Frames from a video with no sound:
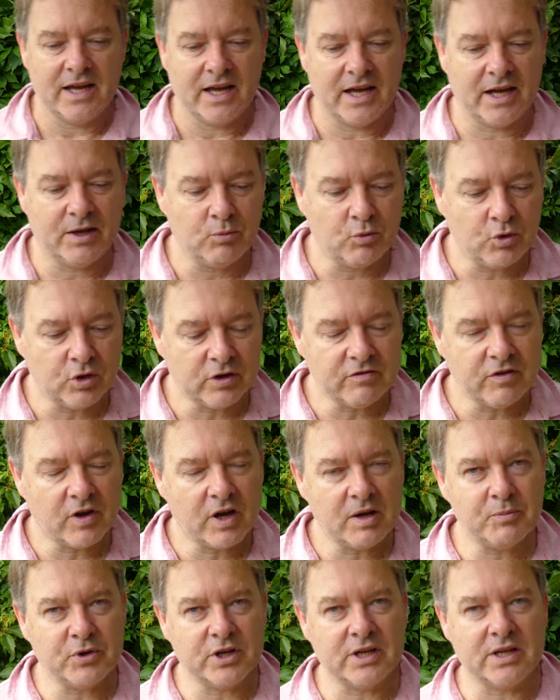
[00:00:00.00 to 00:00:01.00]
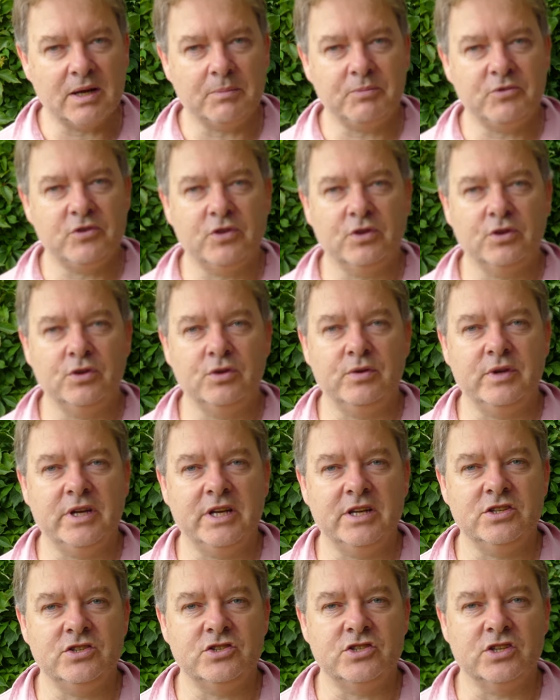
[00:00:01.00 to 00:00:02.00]
And what have I been up to
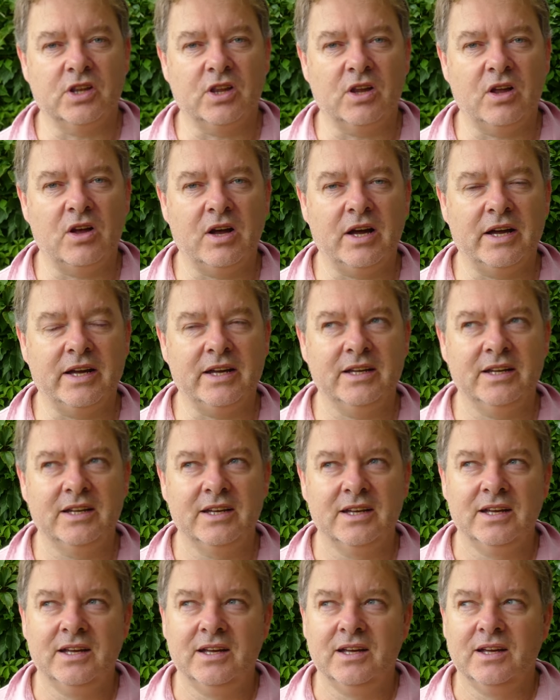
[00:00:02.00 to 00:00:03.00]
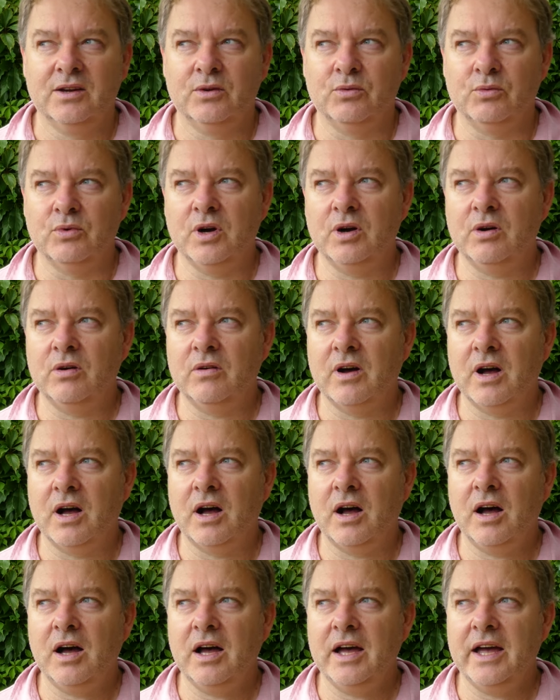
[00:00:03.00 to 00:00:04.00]
in July? Well,
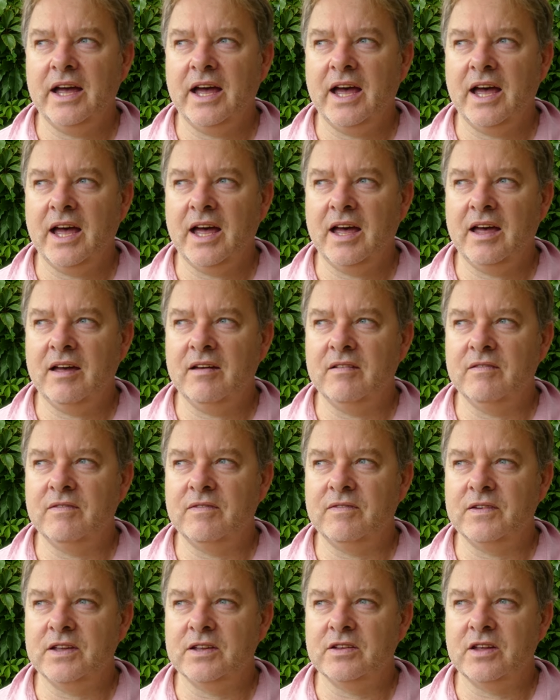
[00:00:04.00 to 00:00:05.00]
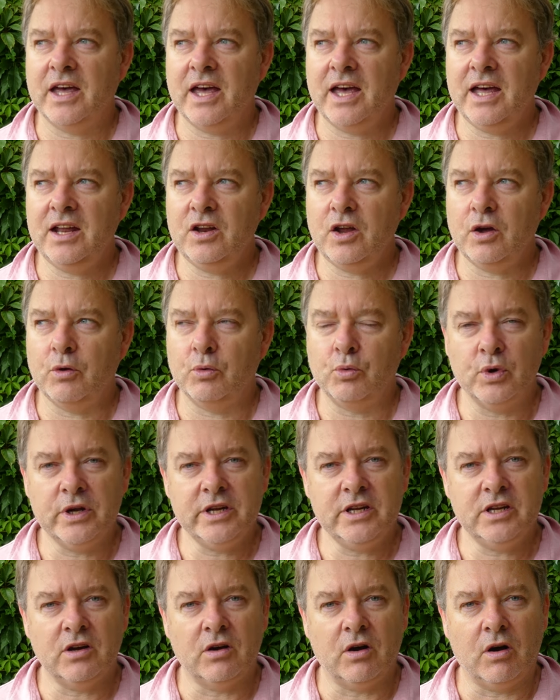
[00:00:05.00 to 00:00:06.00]
I have had a
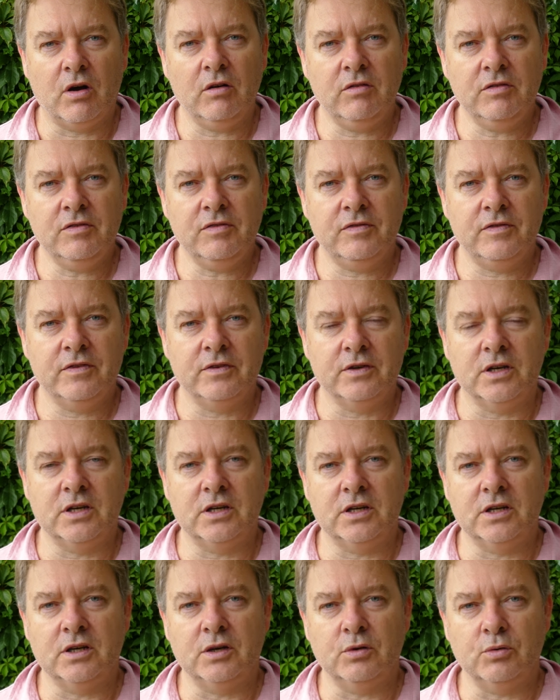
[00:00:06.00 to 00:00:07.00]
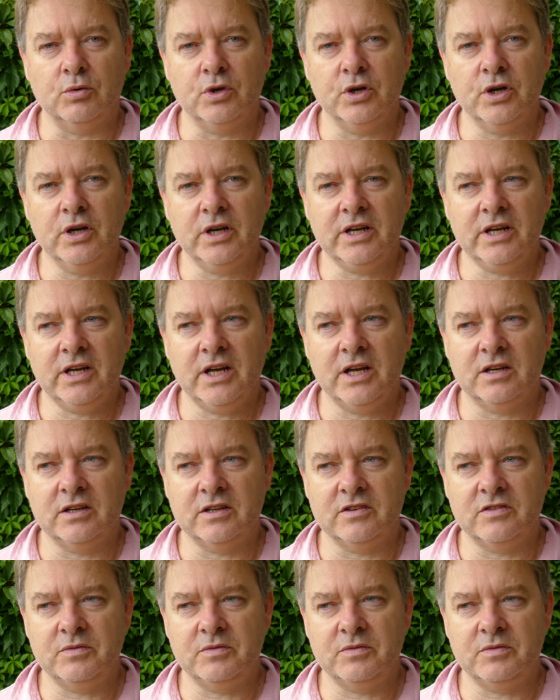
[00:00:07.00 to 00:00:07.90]
week off work, and I